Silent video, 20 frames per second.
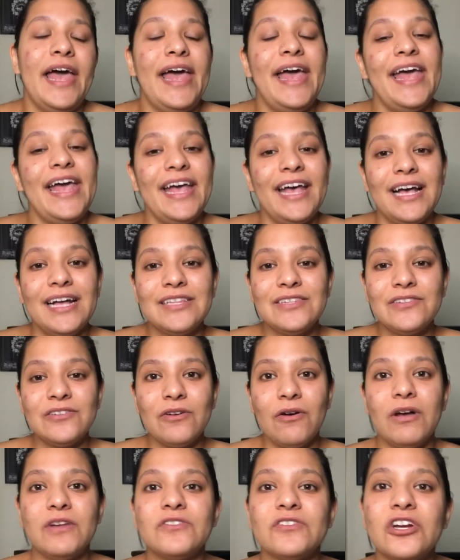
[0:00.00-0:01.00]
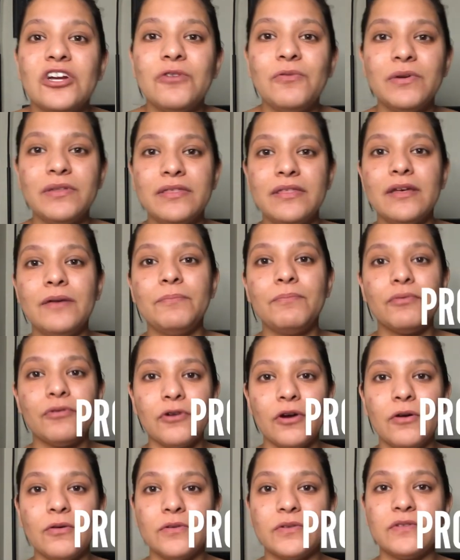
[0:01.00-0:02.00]
And so I'll start with the
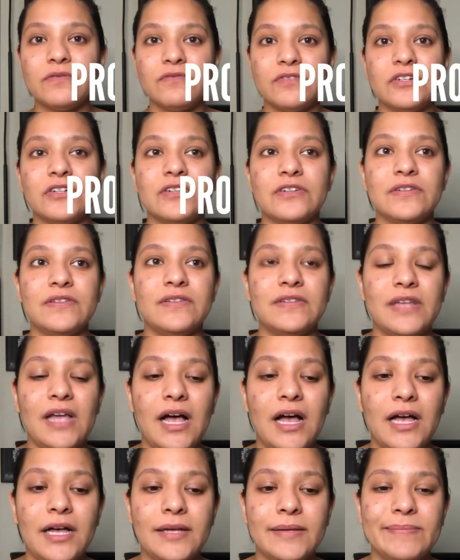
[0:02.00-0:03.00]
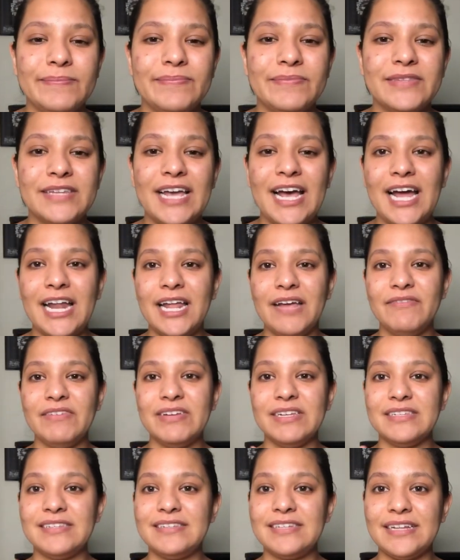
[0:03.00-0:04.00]
pros first. Kind of
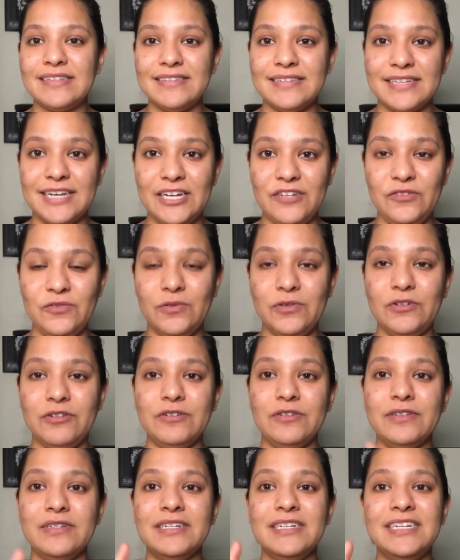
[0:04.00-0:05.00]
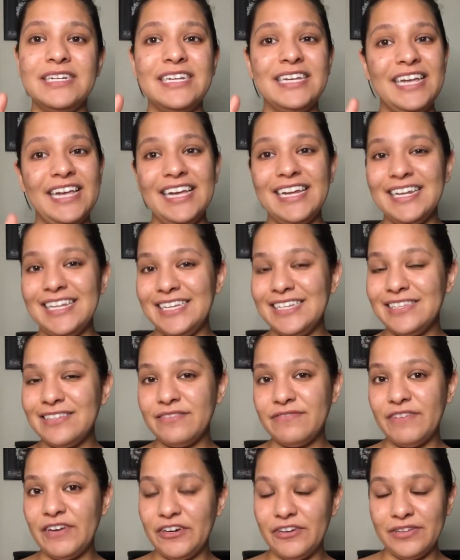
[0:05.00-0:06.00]
a set schedule. It is
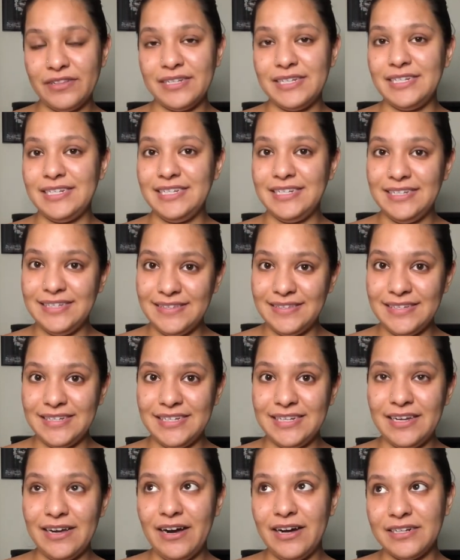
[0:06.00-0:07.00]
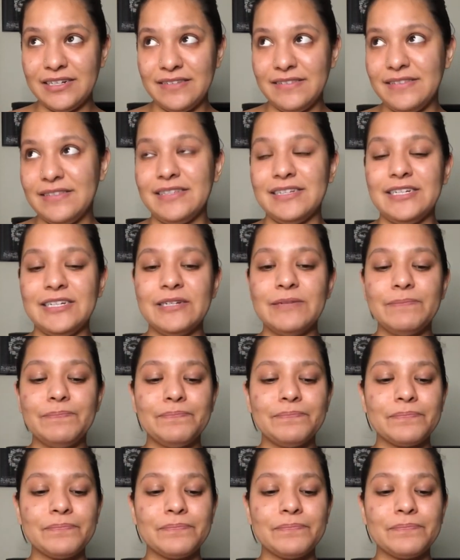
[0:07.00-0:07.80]
fairly easy, honestly.